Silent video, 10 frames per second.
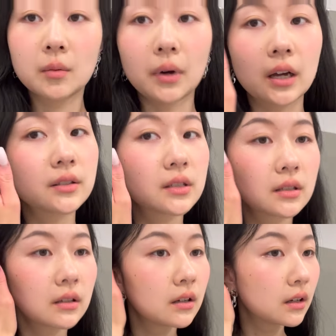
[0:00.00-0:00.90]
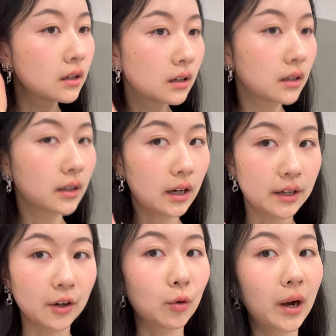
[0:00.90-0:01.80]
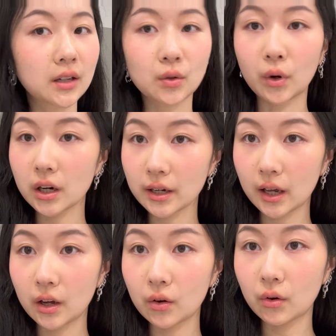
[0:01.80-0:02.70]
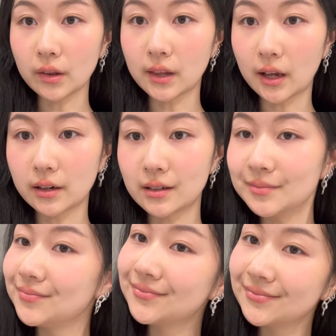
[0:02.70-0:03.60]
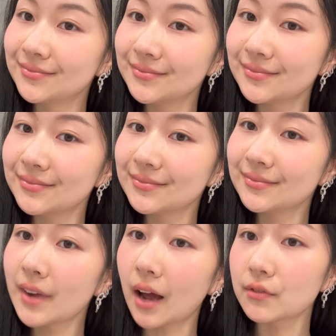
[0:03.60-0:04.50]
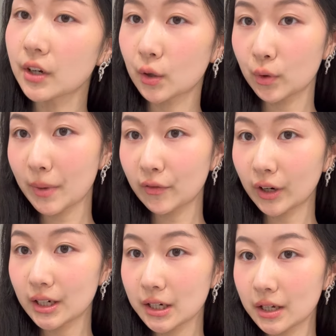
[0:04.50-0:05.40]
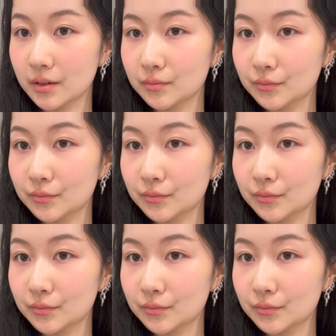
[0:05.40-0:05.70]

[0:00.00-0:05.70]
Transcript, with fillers: but yeah, I need to go back to work now and then have dinner with my friend tonight.